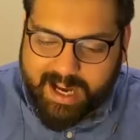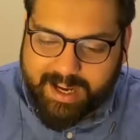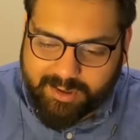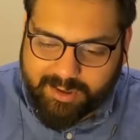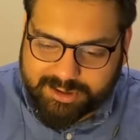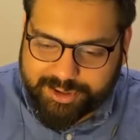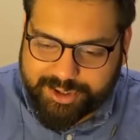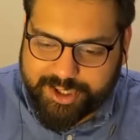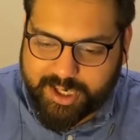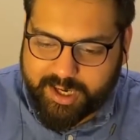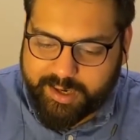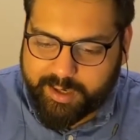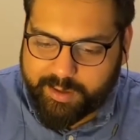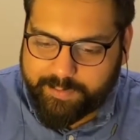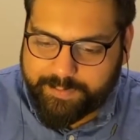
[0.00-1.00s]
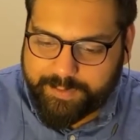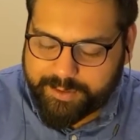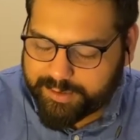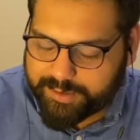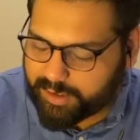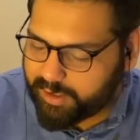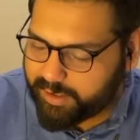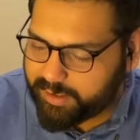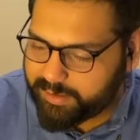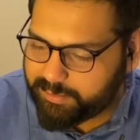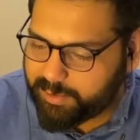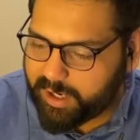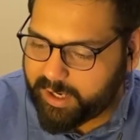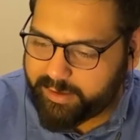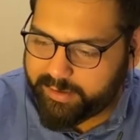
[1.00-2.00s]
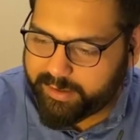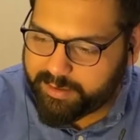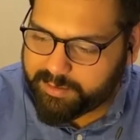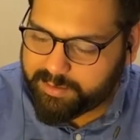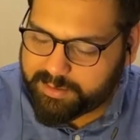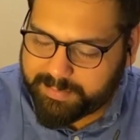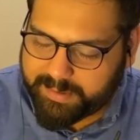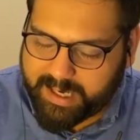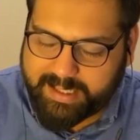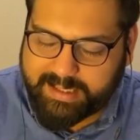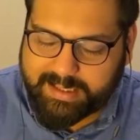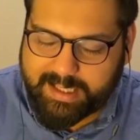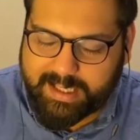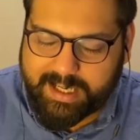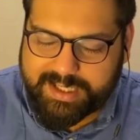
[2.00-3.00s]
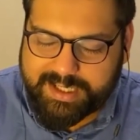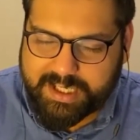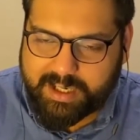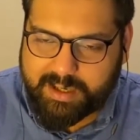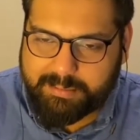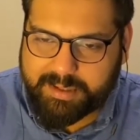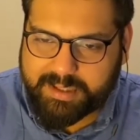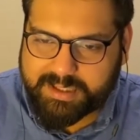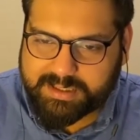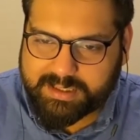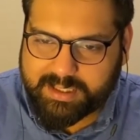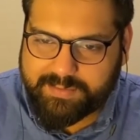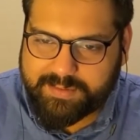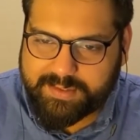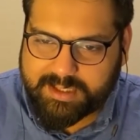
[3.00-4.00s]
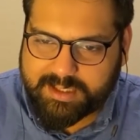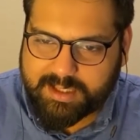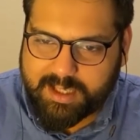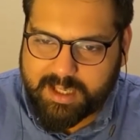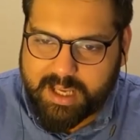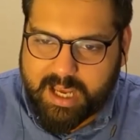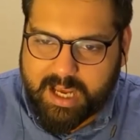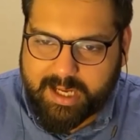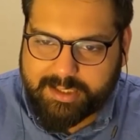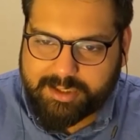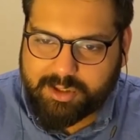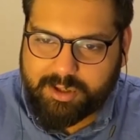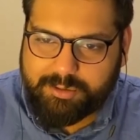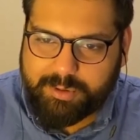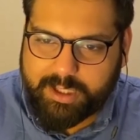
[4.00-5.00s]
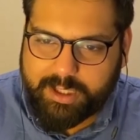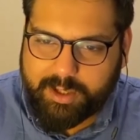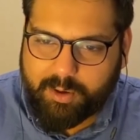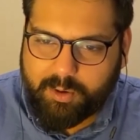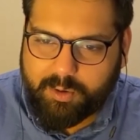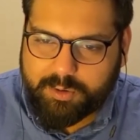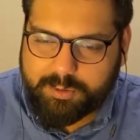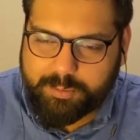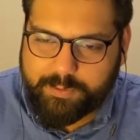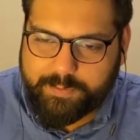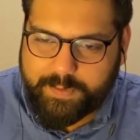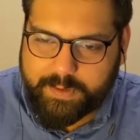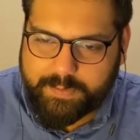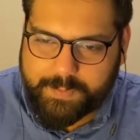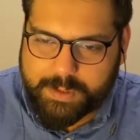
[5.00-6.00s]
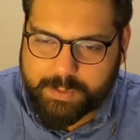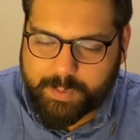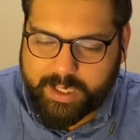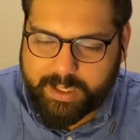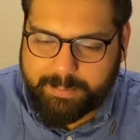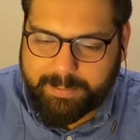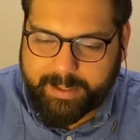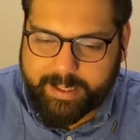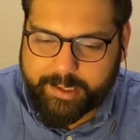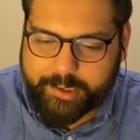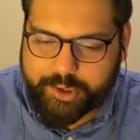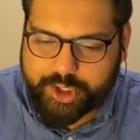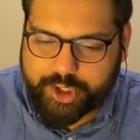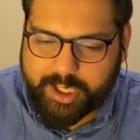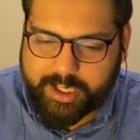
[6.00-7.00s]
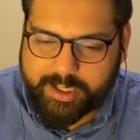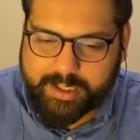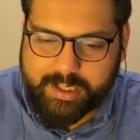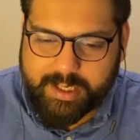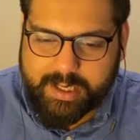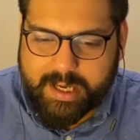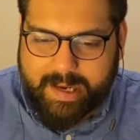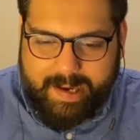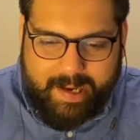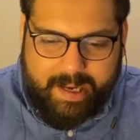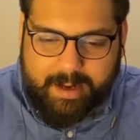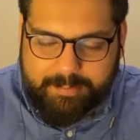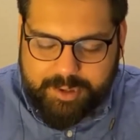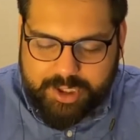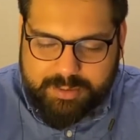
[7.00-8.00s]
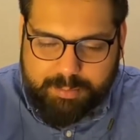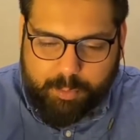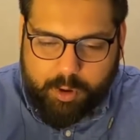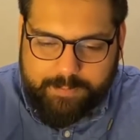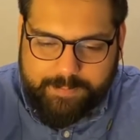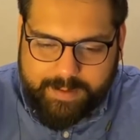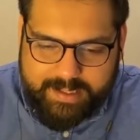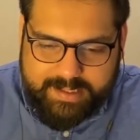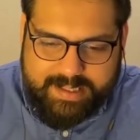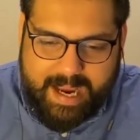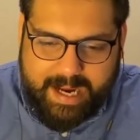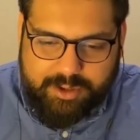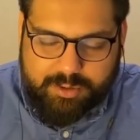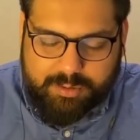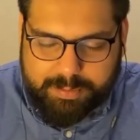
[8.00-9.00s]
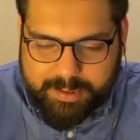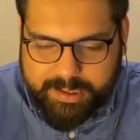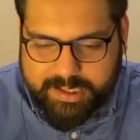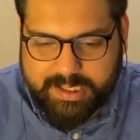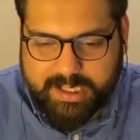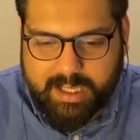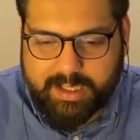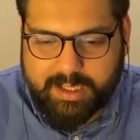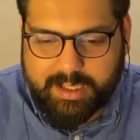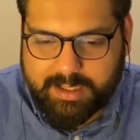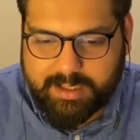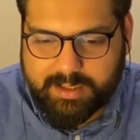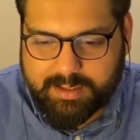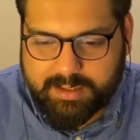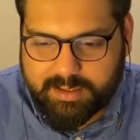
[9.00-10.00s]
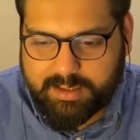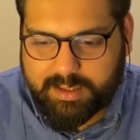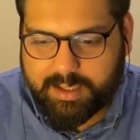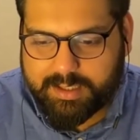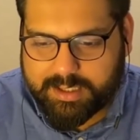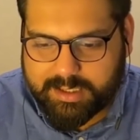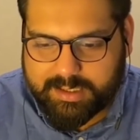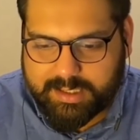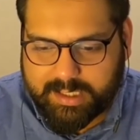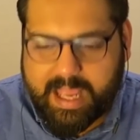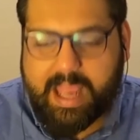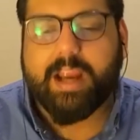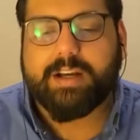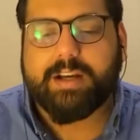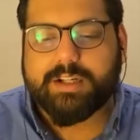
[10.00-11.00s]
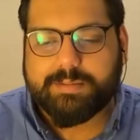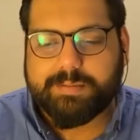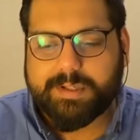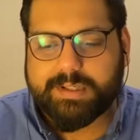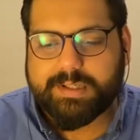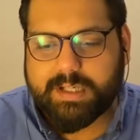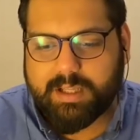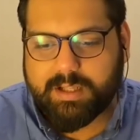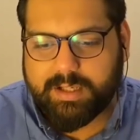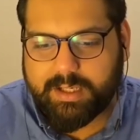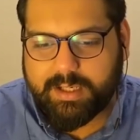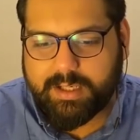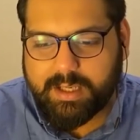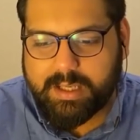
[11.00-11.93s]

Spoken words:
also share your views on Ryan Reynolds, but I think I share him because I saw a really old movie of his where he played a jerk, and I'm just morphing his actual personality into the character's personality.